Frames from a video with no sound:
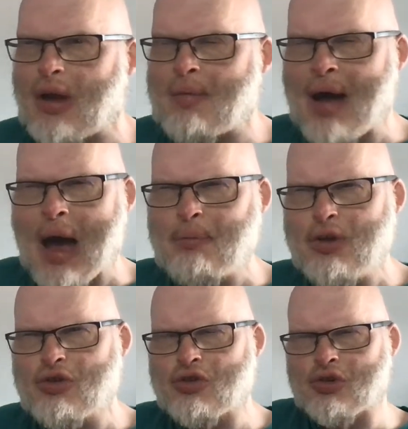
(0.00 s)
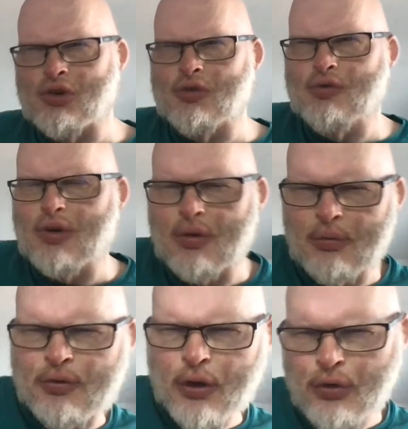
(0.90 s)
I'm happy to sort of
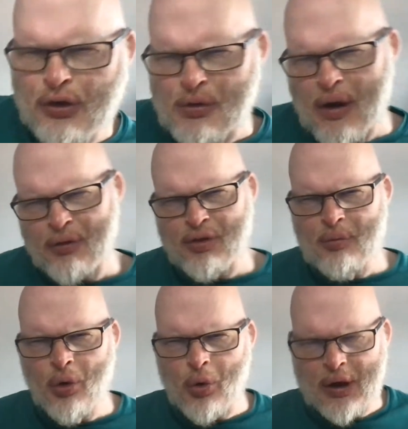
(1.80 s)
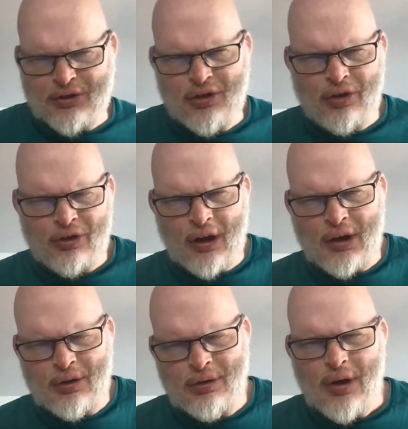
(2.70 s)
feel free to write some more questions. I
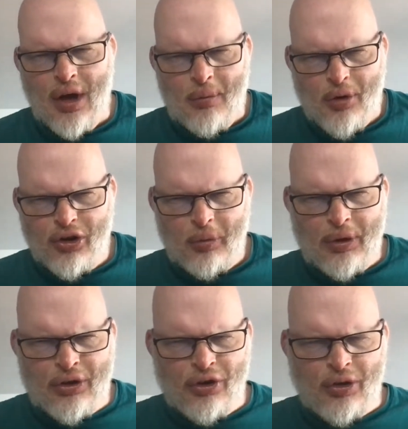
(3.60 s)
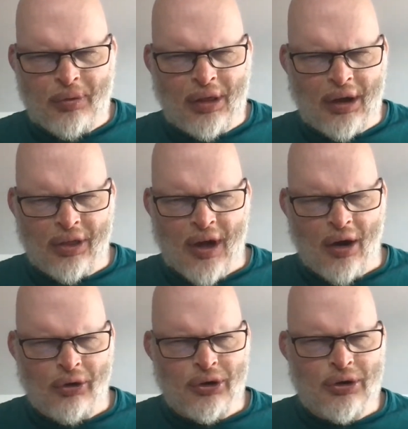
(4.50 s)
can possibly do something like
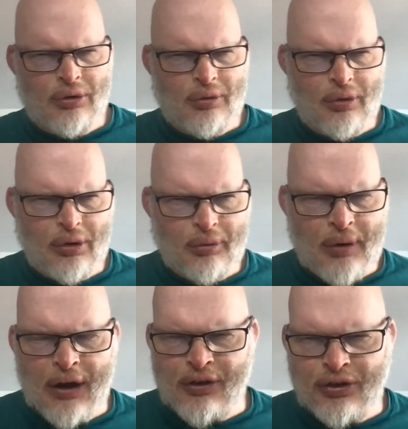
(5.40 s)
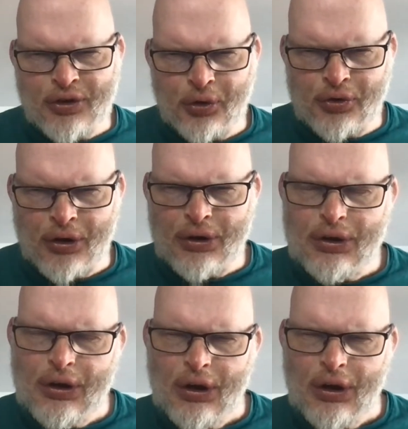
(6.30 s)
that on raising children.